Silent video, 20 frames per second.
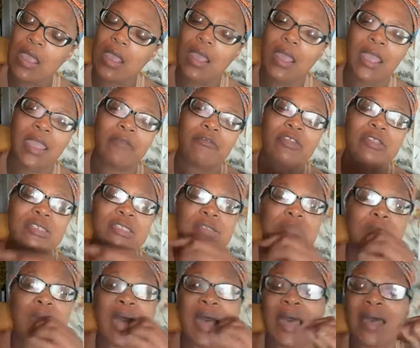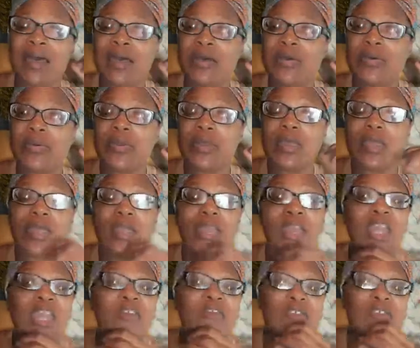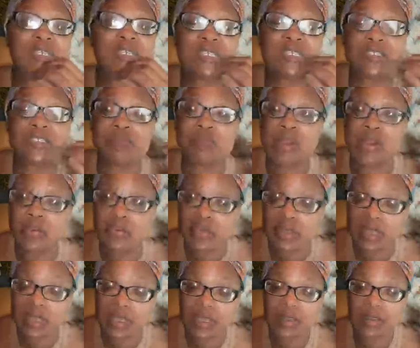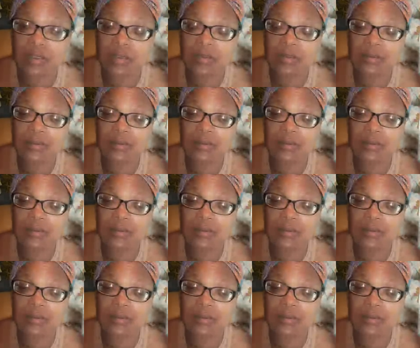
Every smile, every smirk.